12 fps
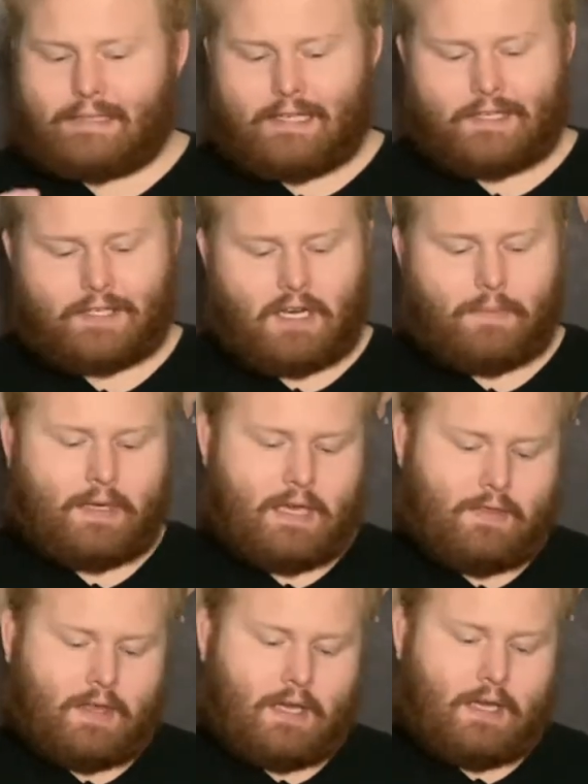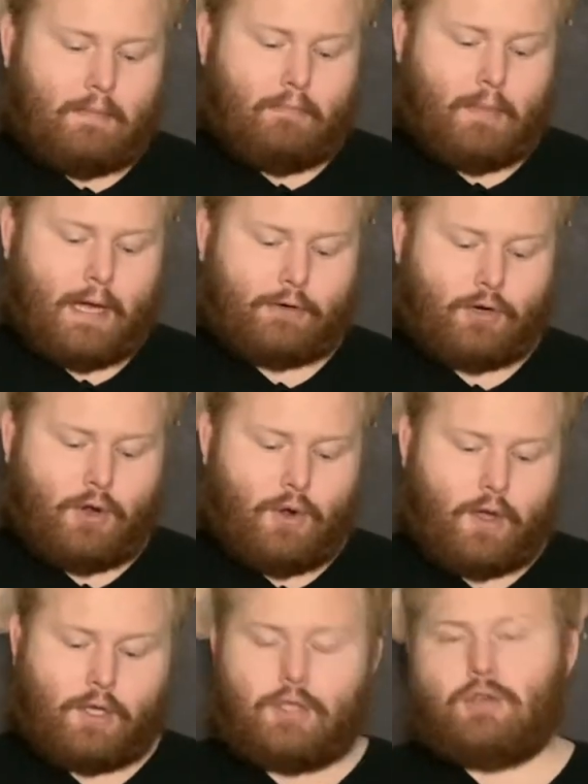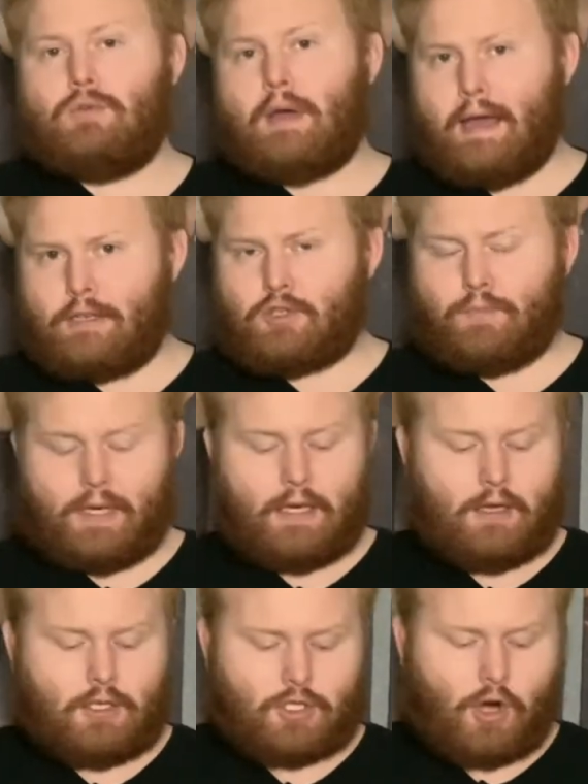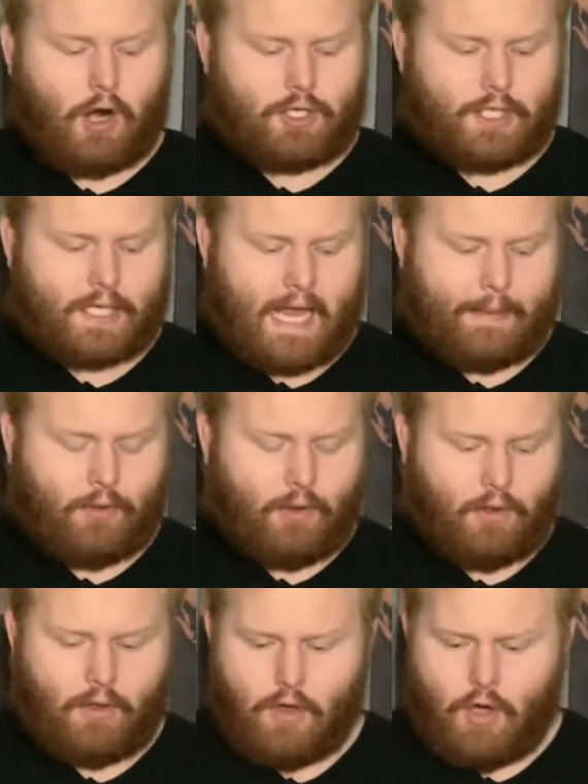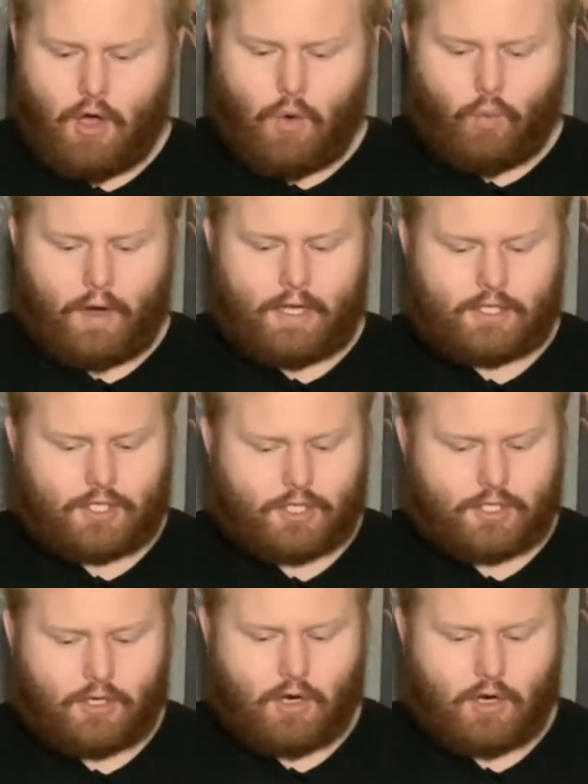is going to be the micro USB charging cable, which